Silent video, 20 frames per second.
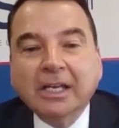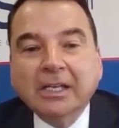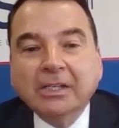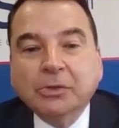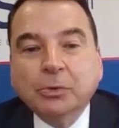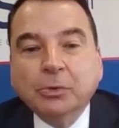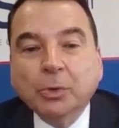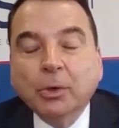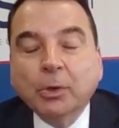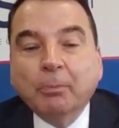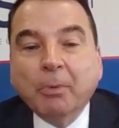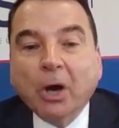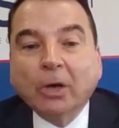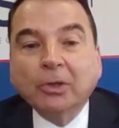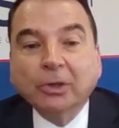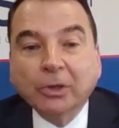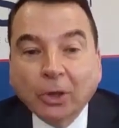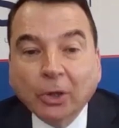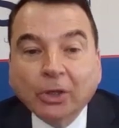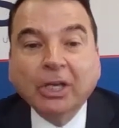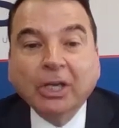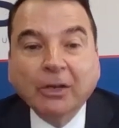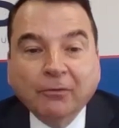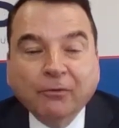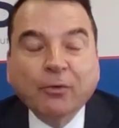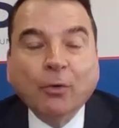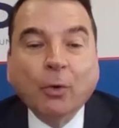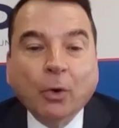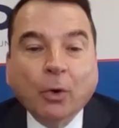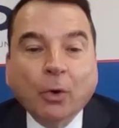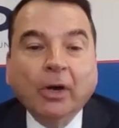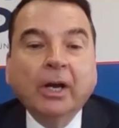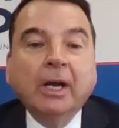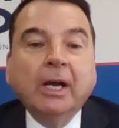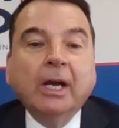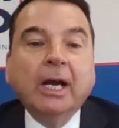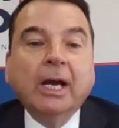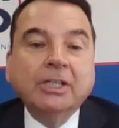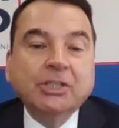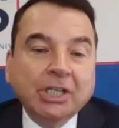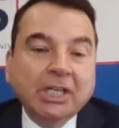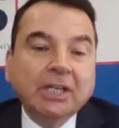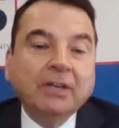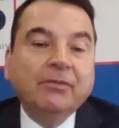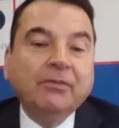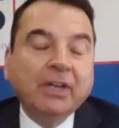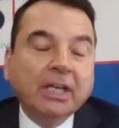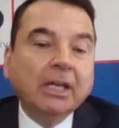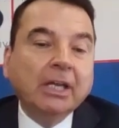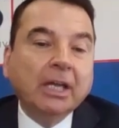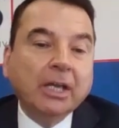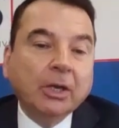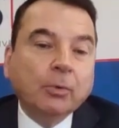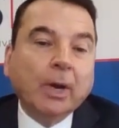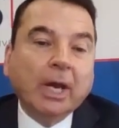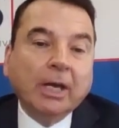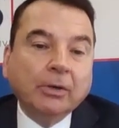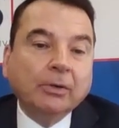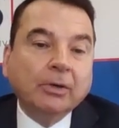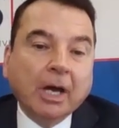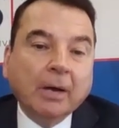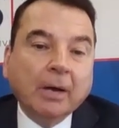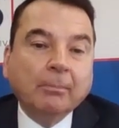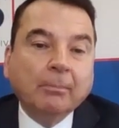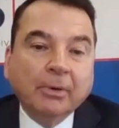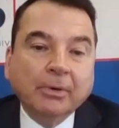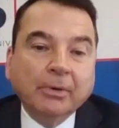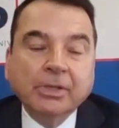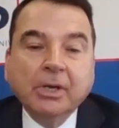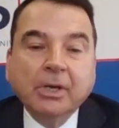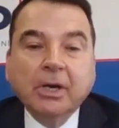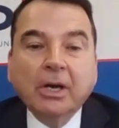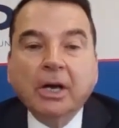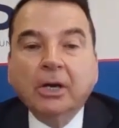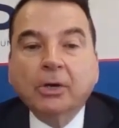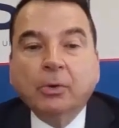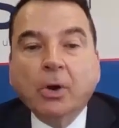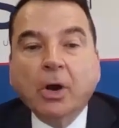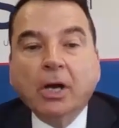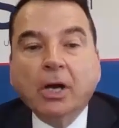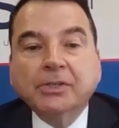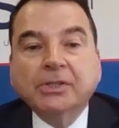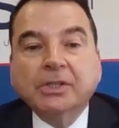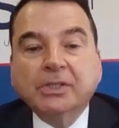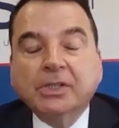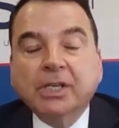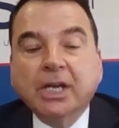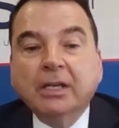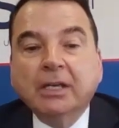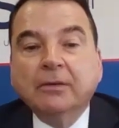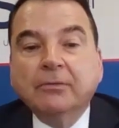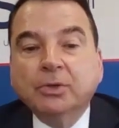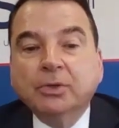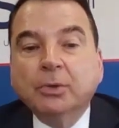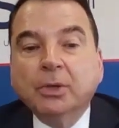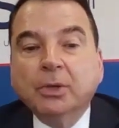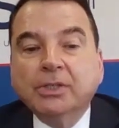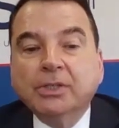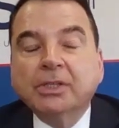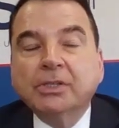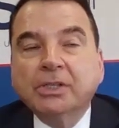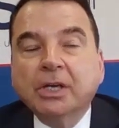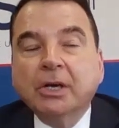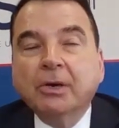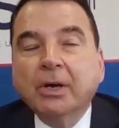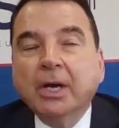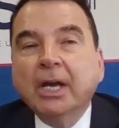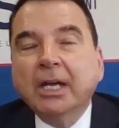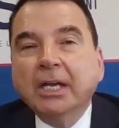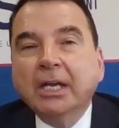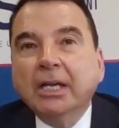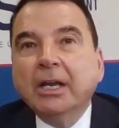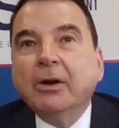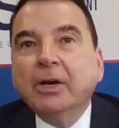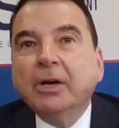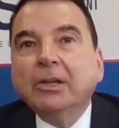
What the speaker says: his group are looking for achieving in greater numbers across the state of Georgia. So, a